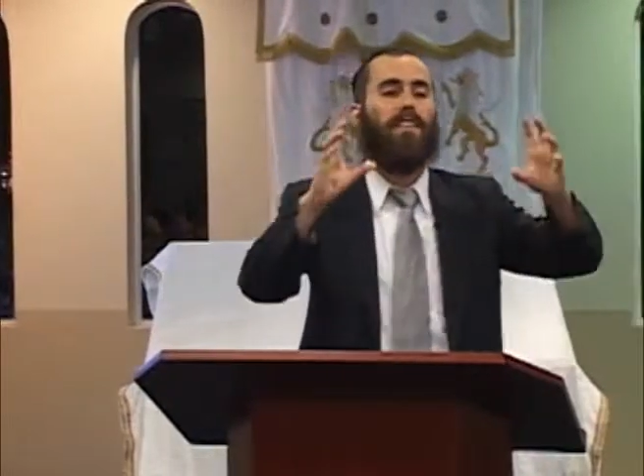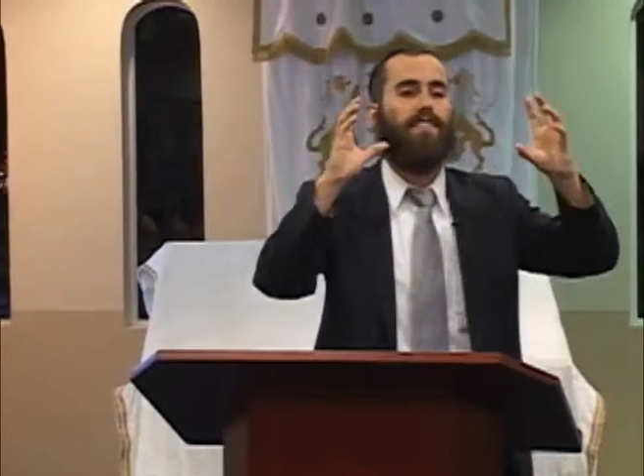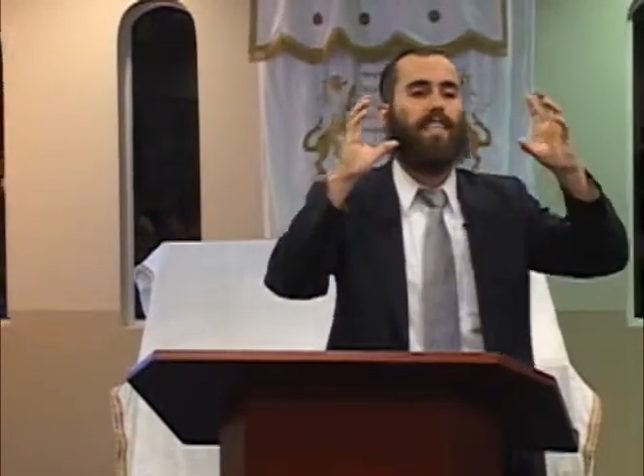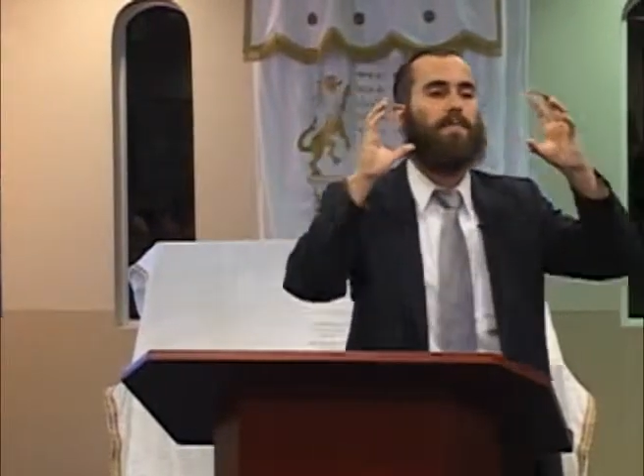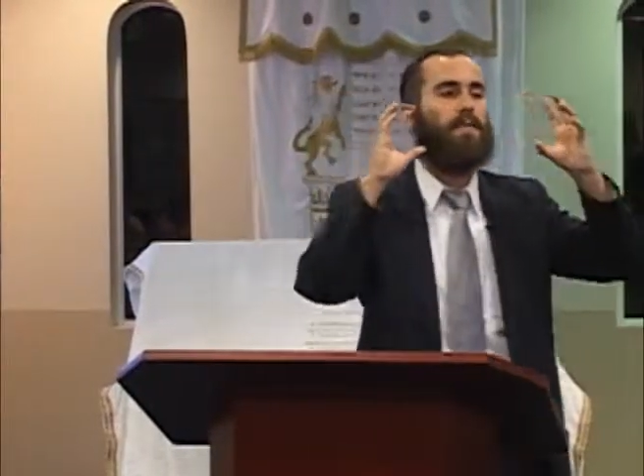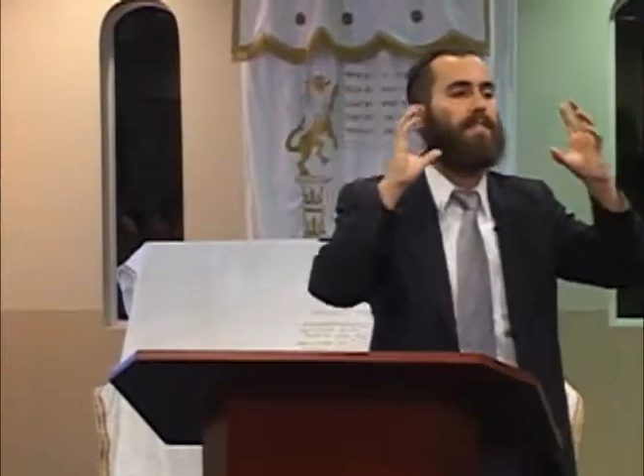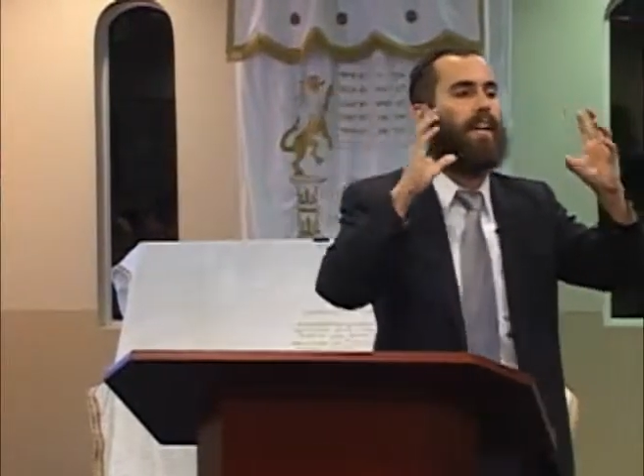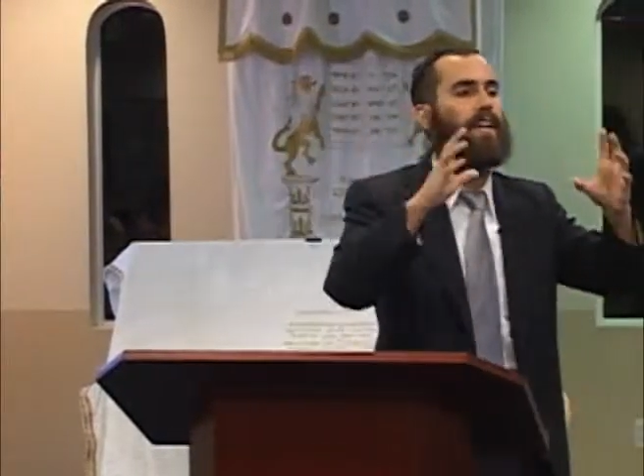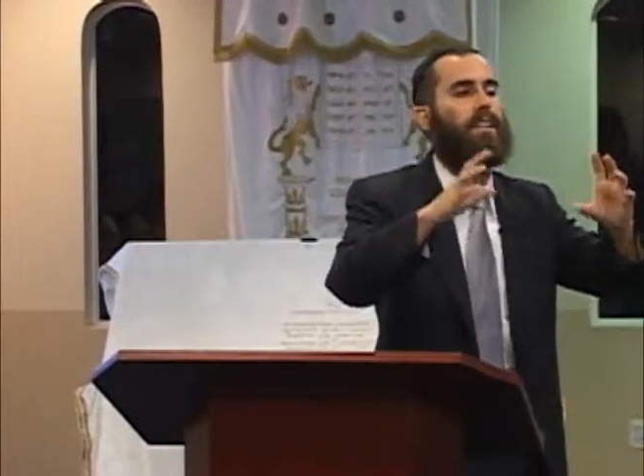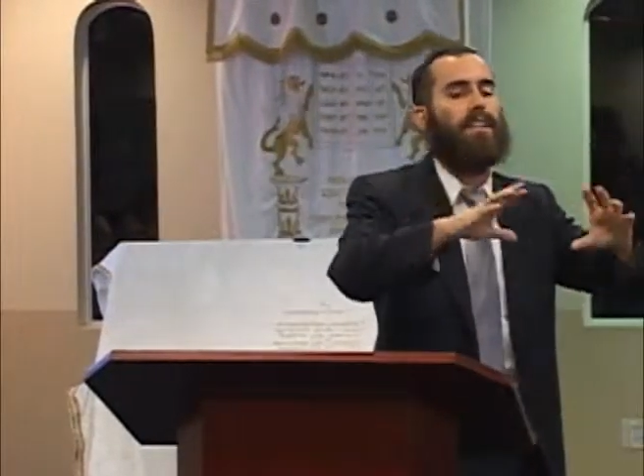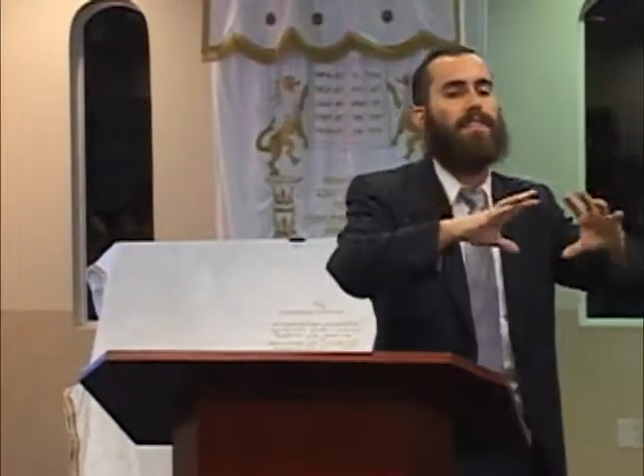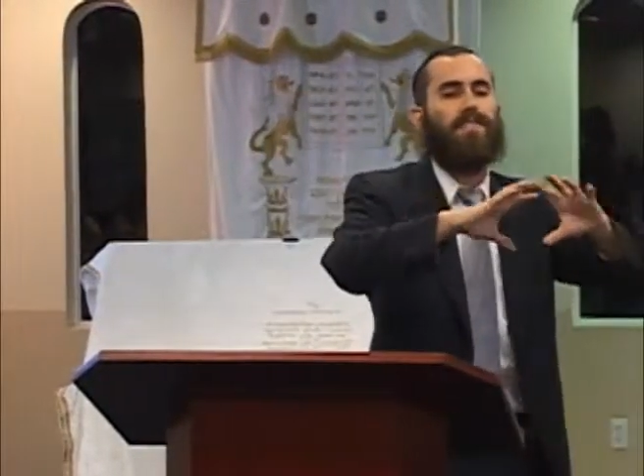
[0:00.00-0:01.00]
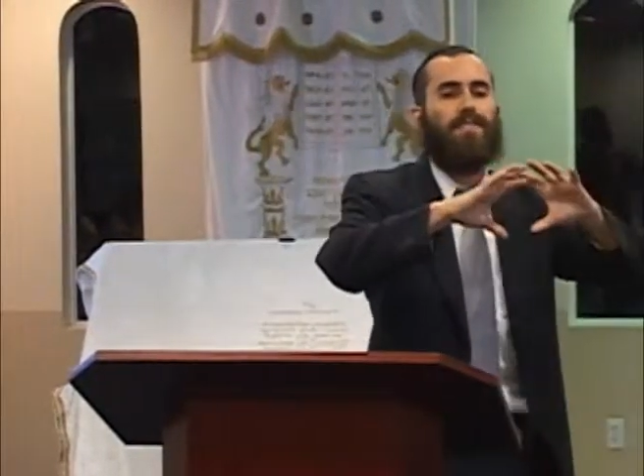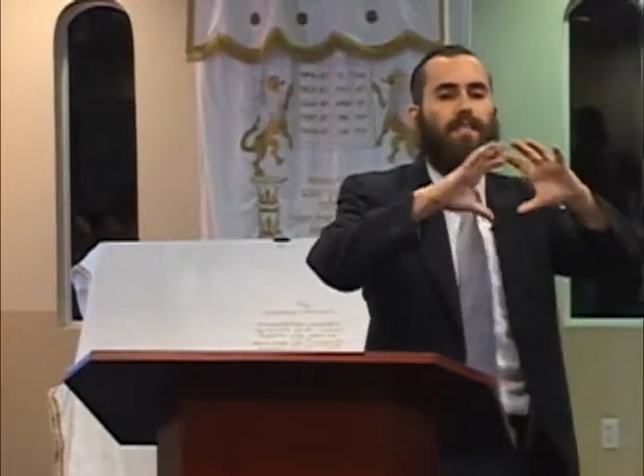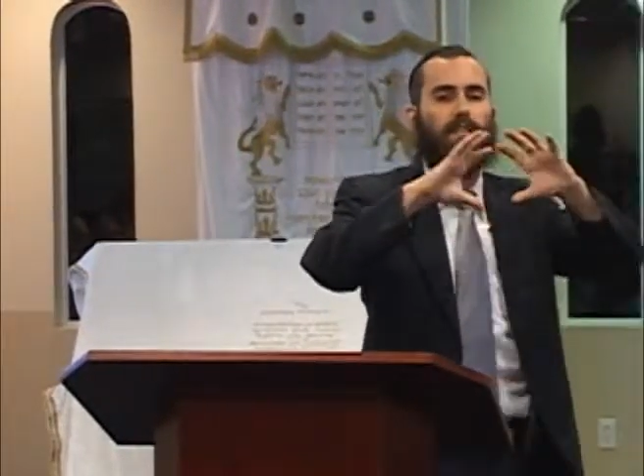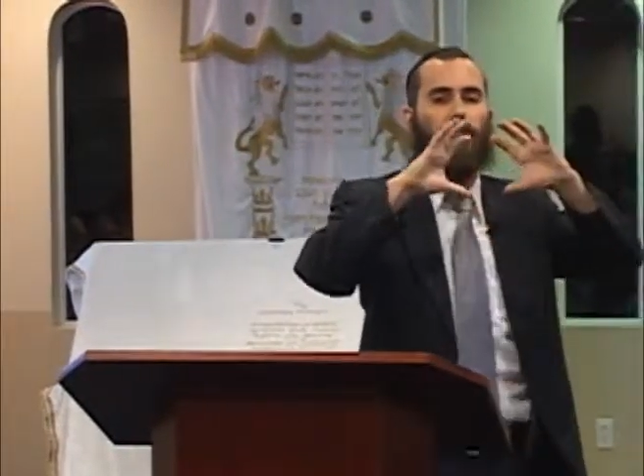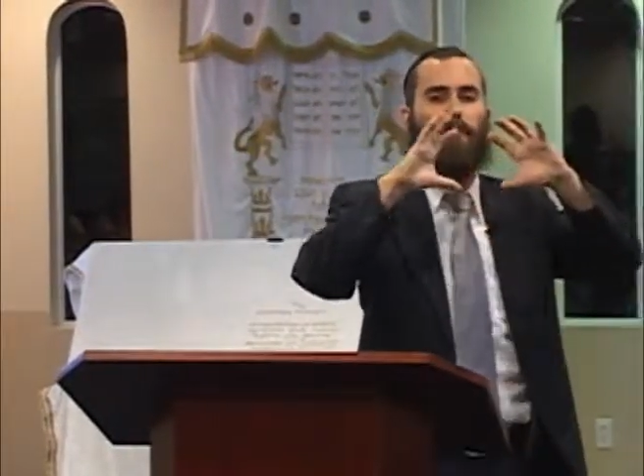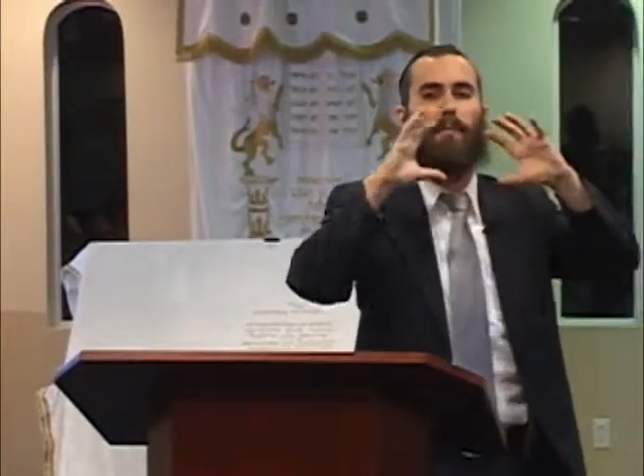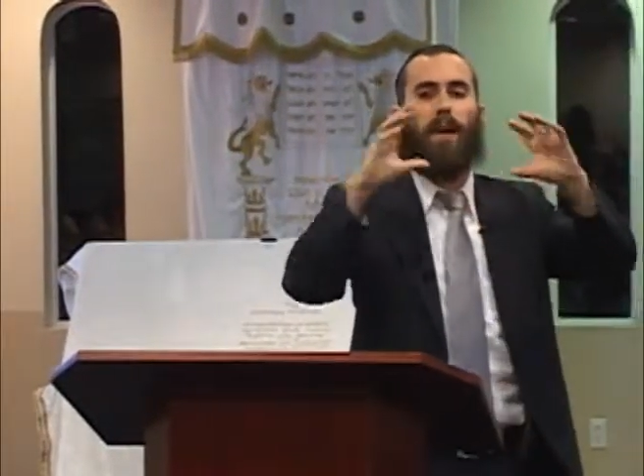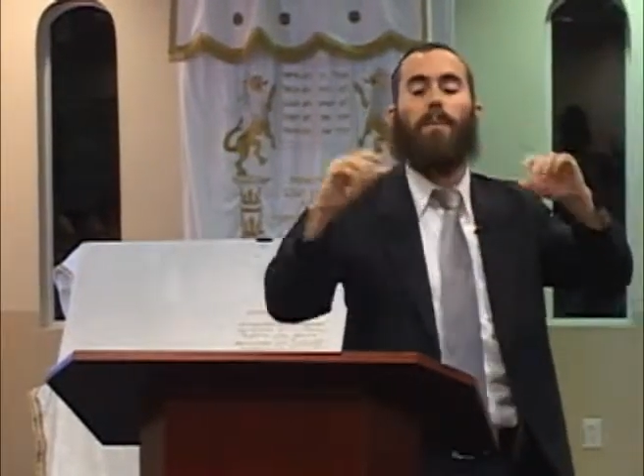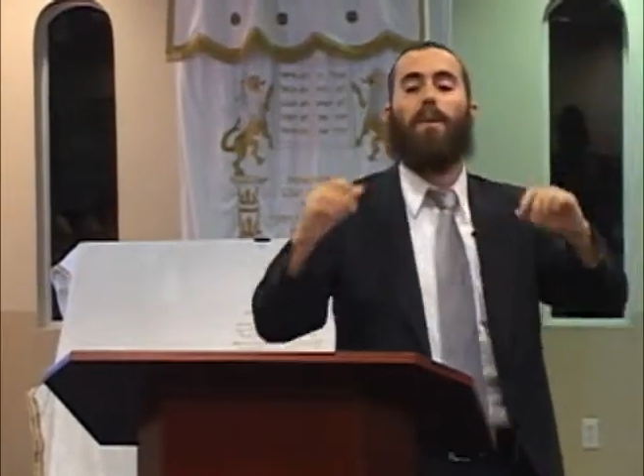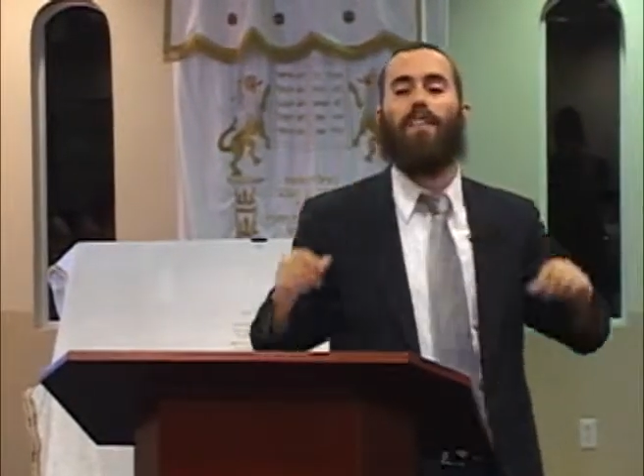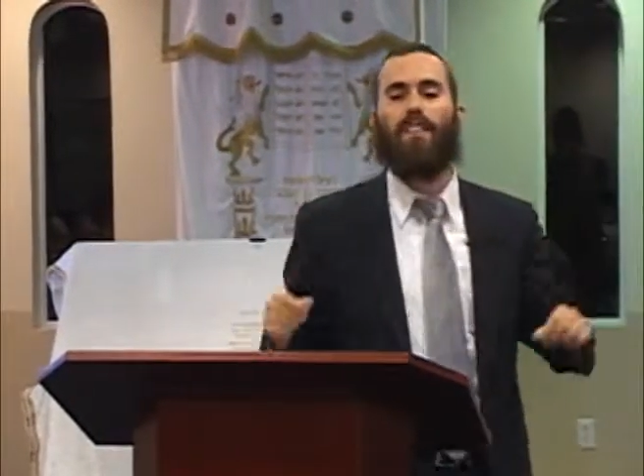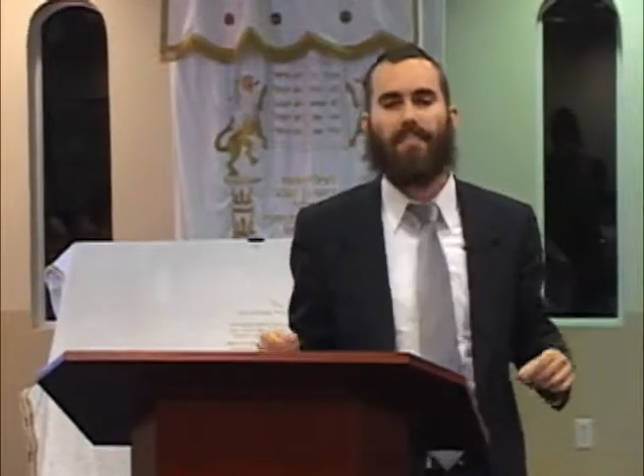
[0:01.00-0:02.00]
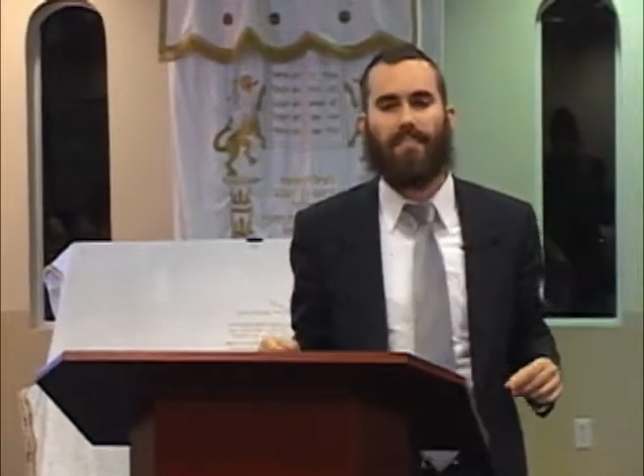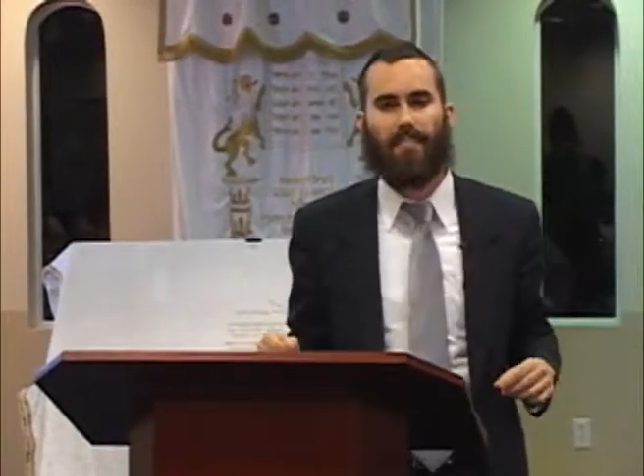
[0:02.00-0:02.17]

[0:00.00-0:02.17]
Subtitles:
simultaneous bubble.